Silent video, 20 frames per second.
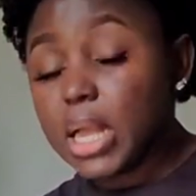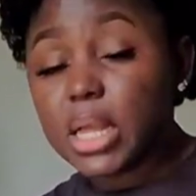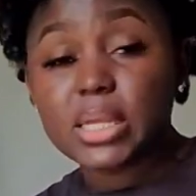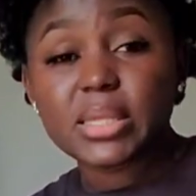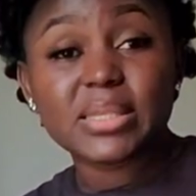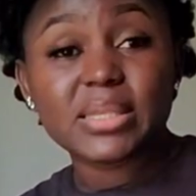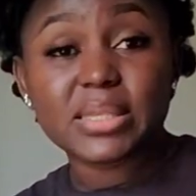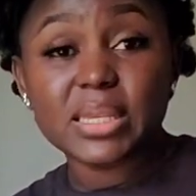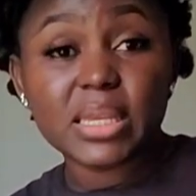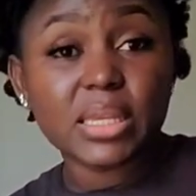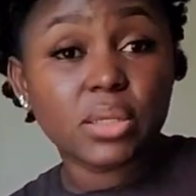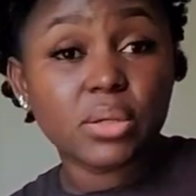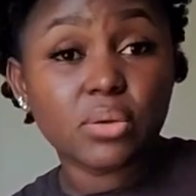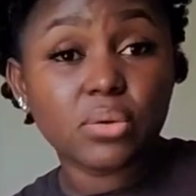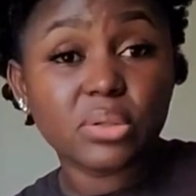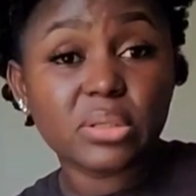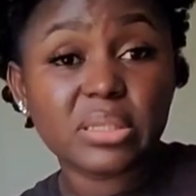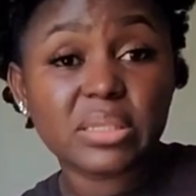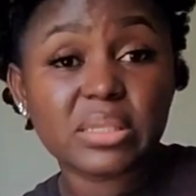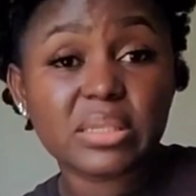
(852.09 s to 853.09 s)
seeing
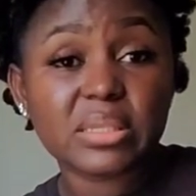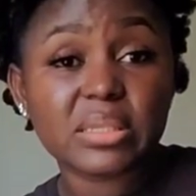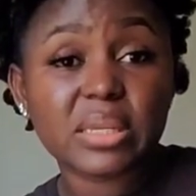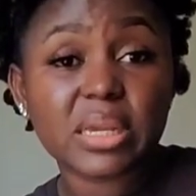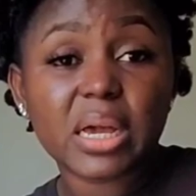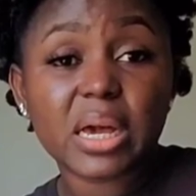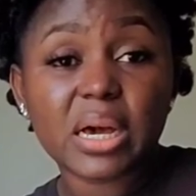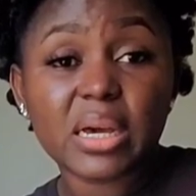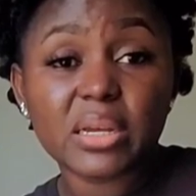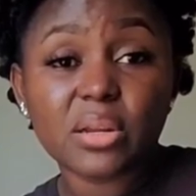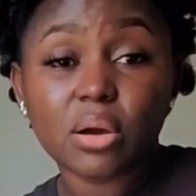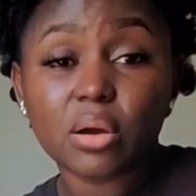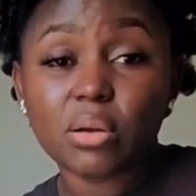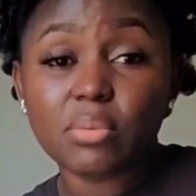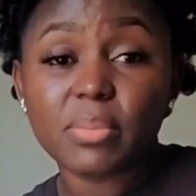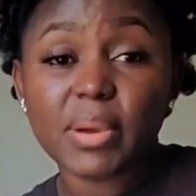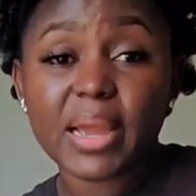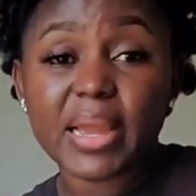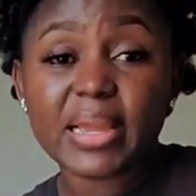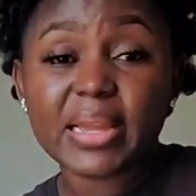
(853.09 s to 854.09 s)
those cut
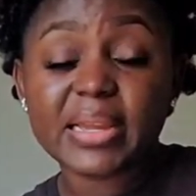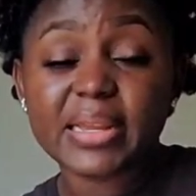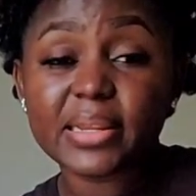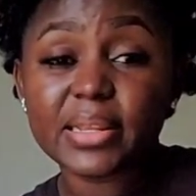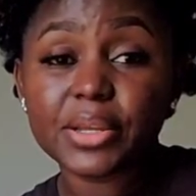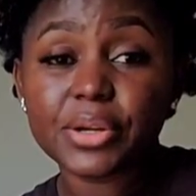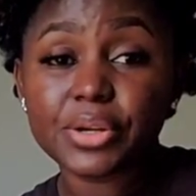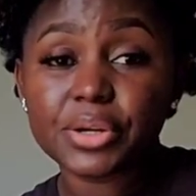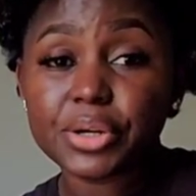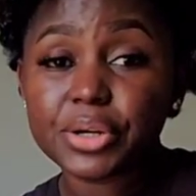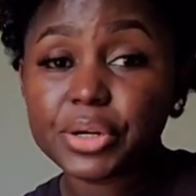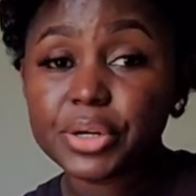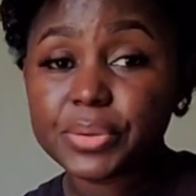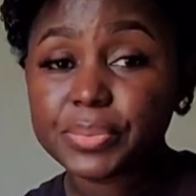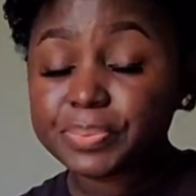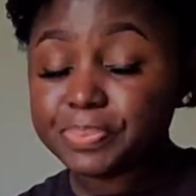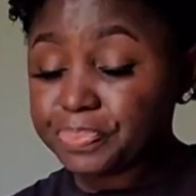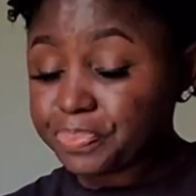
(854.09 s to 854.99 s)
on my glitter.